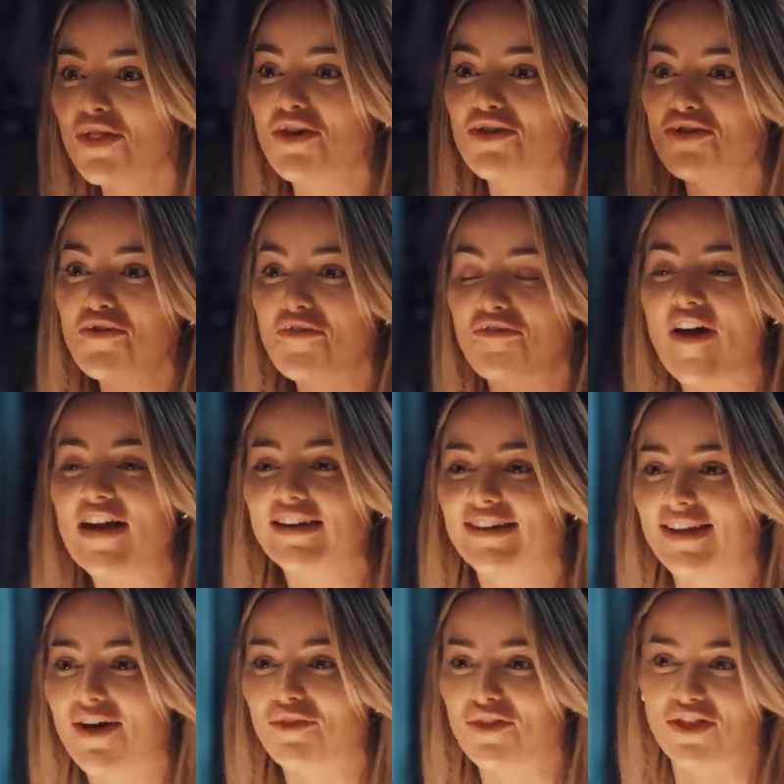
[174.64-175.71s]
that you fell in
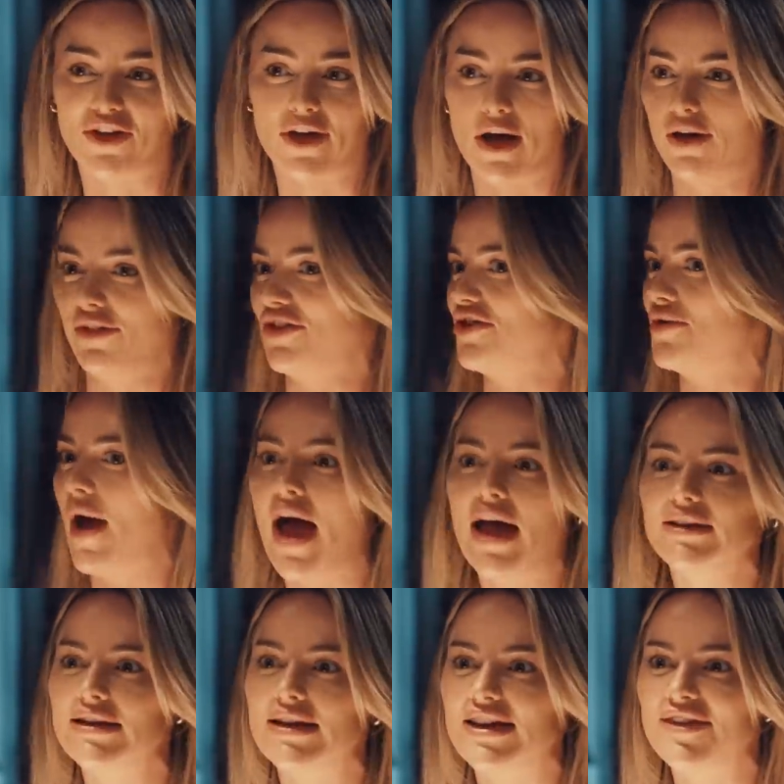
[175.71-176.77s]
love with a girl that you
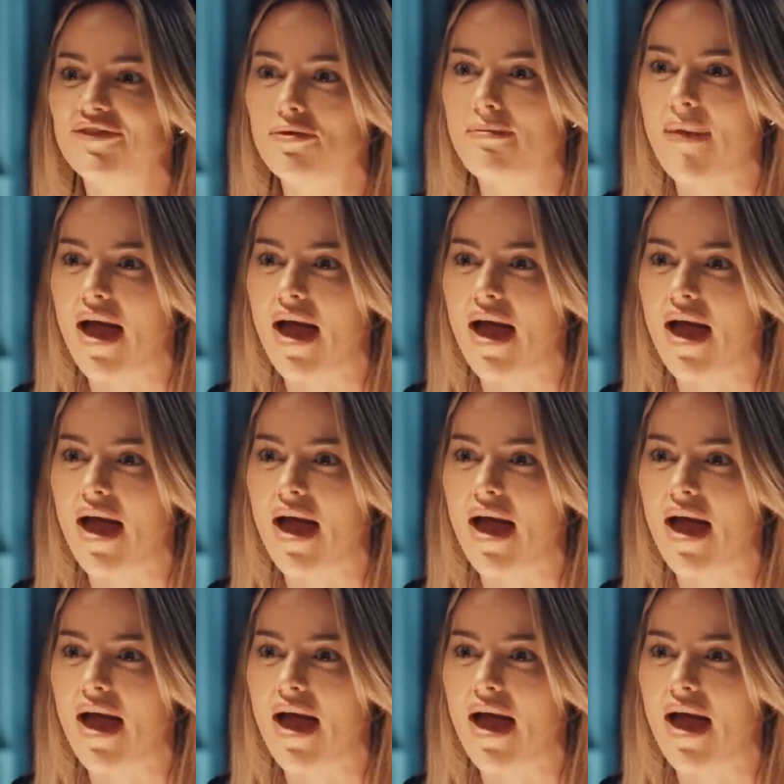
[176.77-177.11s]
hadn't even